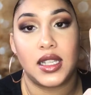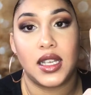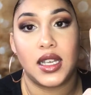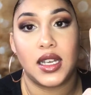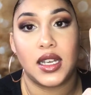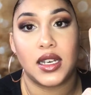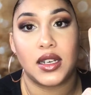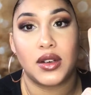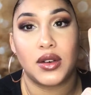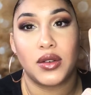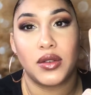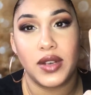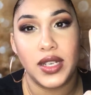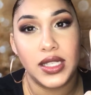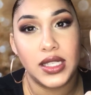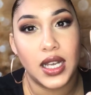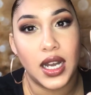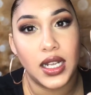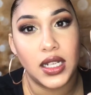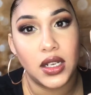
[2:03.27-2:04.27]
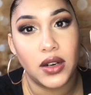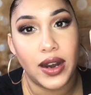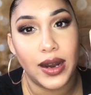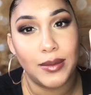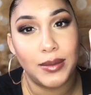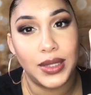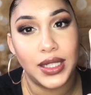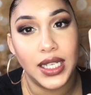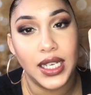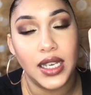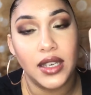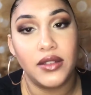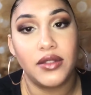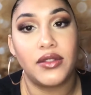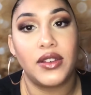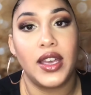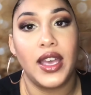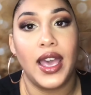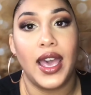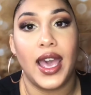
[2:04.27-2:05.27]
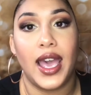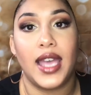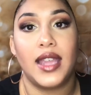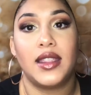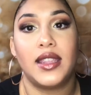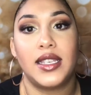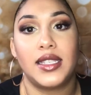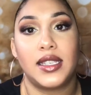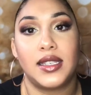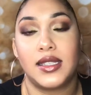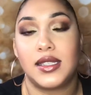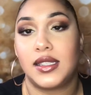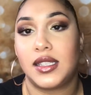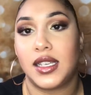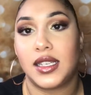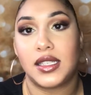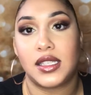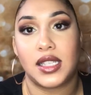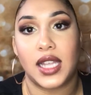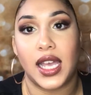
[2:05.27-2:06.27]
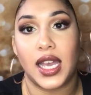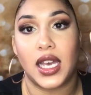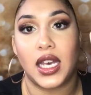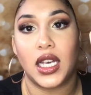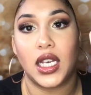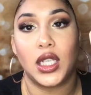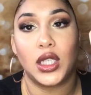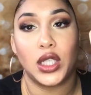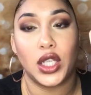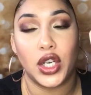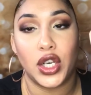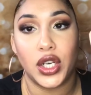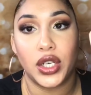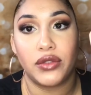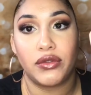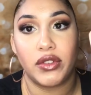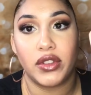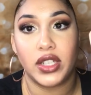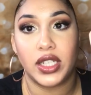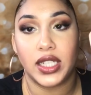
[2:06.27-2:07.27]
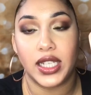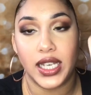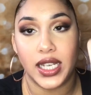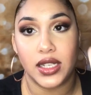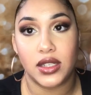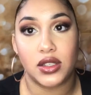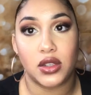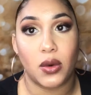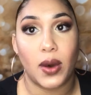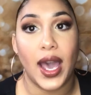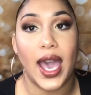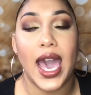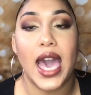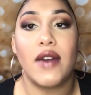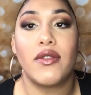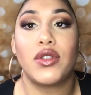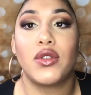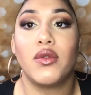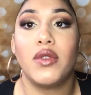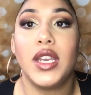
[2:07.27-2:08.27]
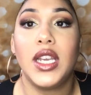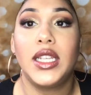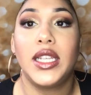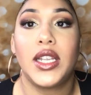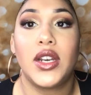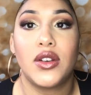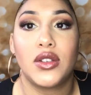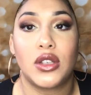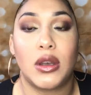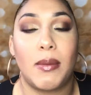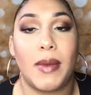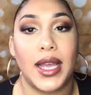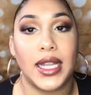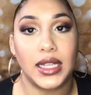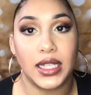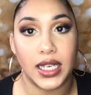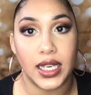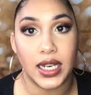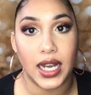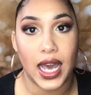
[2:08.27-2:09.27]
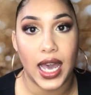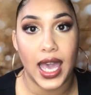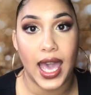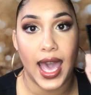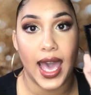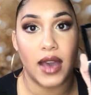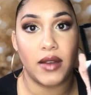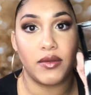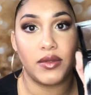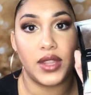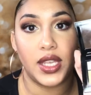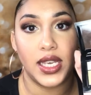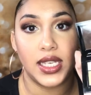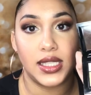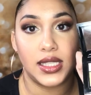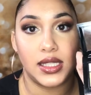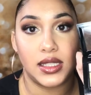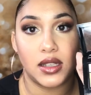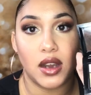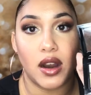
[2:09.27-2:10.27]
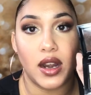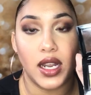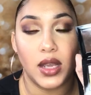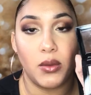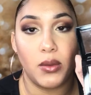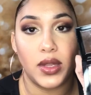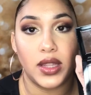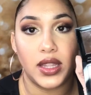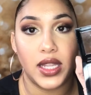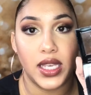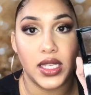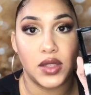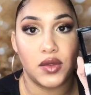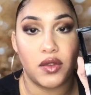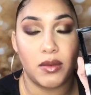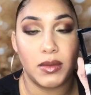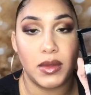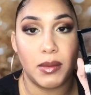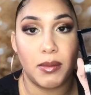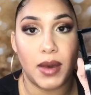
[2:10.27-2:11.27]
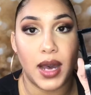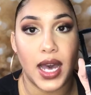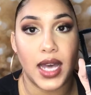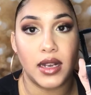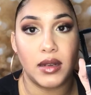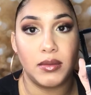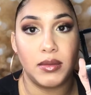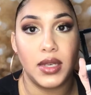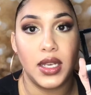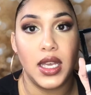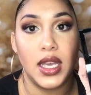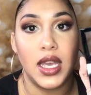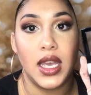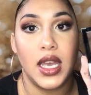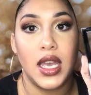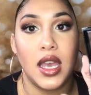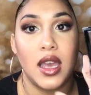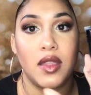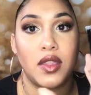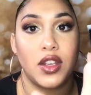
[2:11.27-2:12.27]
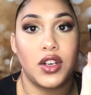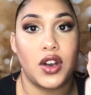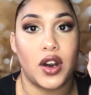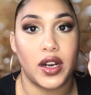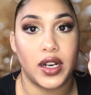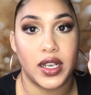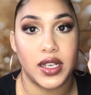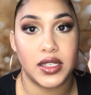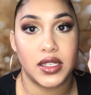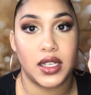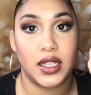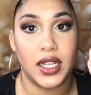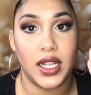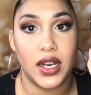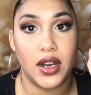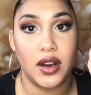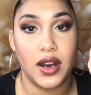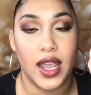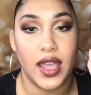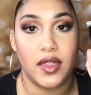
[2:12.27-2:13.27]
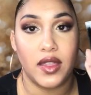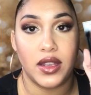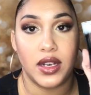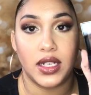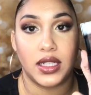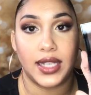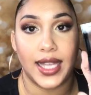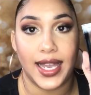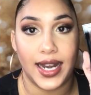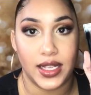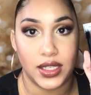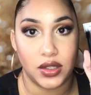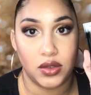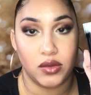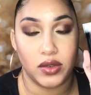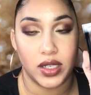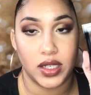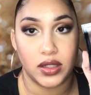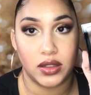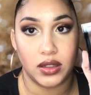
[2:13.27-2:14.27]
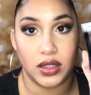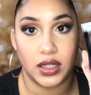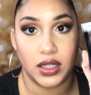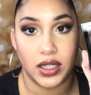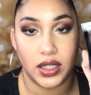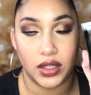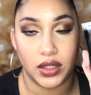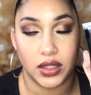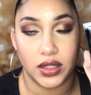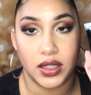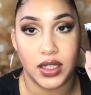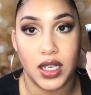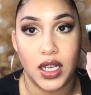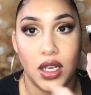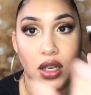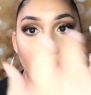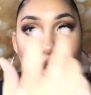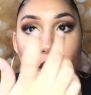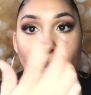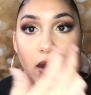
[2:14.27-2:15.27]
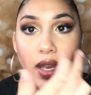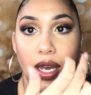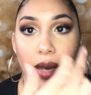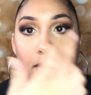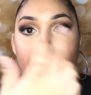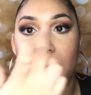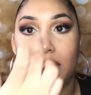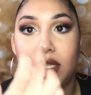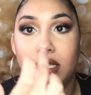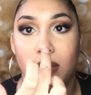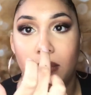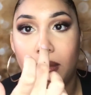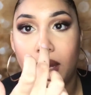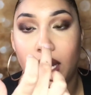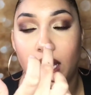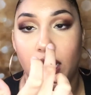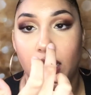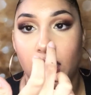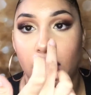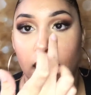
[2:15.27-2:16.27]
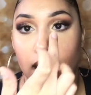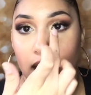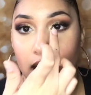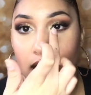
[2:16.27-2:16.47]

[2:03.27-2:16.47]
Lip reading: the crease color, I believe. And this is just like a glitter for the lid. So I have 3 glitters on my lid. I have this, starting with this from the bottom, the darkest glitter, and then the lightest glitter going up into my